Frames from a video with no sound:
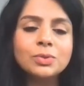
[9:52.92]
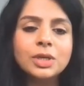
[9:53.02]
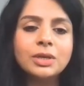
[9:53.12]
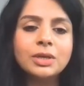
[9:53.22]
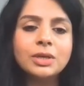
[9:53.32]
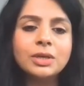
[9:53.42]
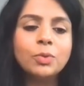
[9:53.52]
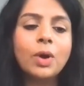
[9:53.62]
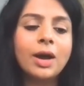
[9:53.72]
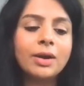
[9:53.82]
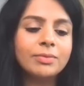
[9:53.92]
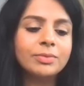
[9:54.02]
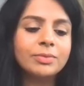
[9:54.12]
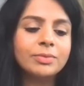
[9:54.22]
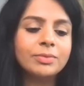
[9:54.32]
to our,
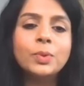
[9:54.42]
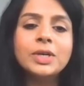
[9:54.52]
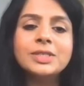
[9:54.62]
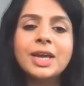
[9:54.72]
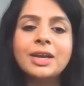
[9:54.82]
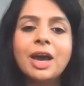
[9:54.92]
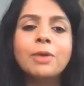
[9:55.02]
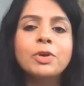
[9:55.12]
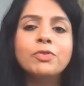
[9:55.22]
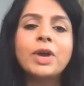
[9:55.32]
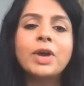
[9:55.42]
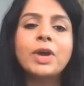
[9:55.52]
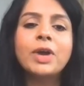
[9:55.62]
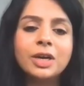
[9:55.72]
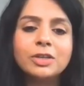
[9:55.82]
you know, viewers and our
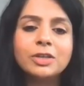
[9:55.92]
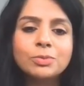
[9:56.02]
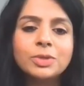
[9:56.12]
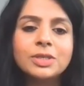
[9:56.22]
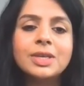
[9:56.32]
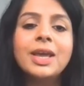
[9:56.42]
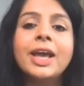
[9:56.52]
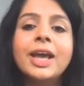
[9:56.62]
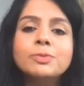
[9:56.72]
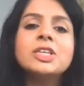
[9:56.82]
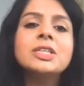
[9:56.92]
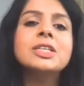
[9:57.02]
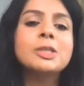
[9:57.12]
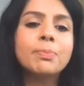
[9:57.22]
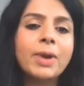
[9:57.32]
manufacturing customers, especially the
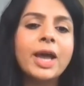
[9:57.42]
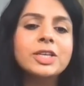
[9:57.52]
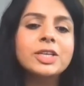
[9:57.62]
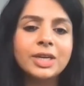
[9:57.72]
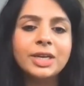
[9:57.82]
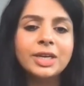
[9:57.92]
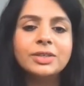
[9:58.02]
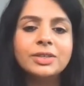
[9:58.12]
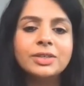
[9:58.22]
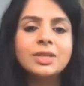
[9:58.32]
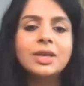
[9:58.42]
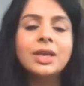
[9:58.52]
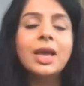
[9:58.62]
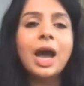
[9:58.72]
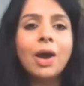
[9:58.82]
supply chain leaders?
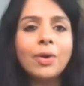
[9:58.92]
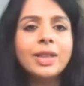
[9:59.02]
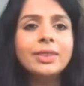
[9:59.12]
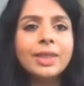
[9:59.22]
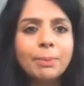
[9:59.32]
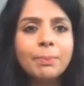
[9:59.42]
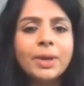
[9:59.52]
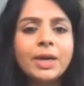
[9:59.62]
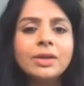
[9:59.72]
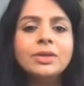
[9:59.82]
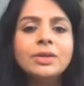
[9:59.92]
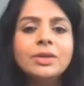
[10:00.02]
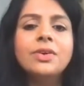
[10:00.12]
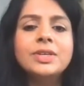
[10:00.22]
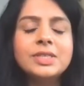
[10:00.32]
How can they build
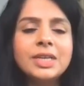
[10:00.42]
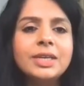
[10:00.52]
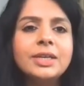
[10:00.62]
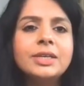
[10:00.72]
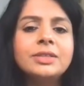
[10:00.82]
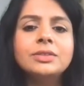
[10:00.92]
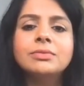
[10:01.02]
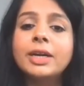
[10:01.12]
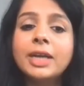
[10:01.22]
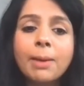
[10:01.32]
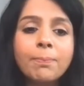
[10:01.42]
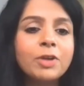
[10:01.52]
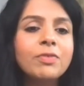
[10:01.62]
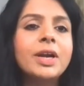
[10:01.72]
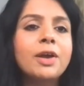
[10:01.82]
resilient,
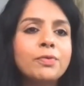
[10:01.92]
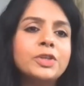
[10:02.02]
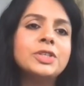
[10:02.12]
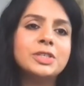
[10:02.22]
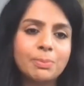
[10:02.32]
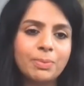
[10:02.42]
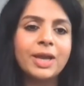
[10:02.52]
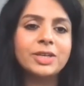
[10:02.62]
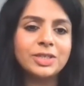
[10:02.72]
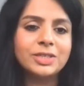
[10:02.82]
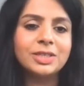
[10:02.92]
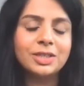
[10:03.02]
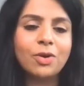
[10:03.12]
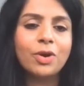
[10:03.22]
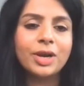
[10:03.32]
adaptive, and efficient supply chains in their